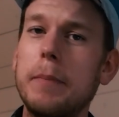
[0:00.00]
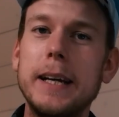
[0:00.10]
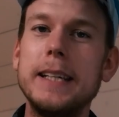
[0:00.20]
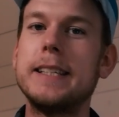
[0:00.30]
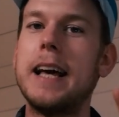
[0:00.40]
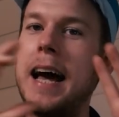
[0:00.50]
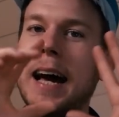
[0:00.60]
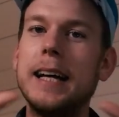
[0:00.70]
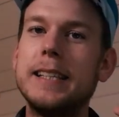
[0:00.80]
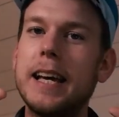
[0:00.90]
place
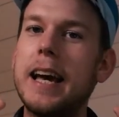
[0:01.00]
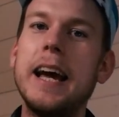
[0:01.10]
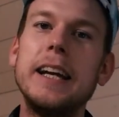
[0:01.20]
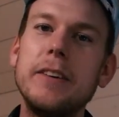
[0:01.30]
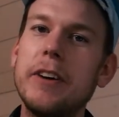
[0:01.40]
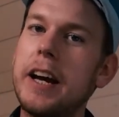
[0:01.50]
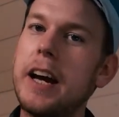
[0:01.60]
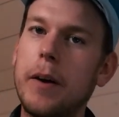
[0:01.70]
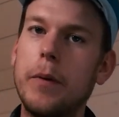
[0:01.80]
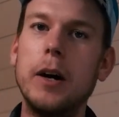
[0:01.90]
ads
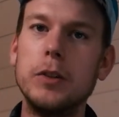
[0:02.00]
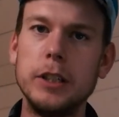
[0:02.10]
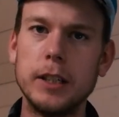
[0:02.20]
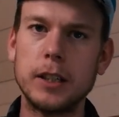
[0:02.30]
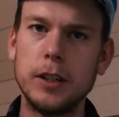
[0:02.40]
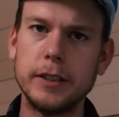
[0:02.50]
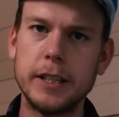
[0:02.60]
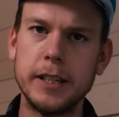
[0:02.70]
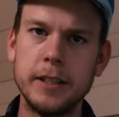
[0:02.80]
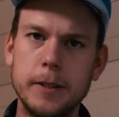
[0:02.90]
anywhere around your
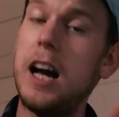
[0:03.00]
content.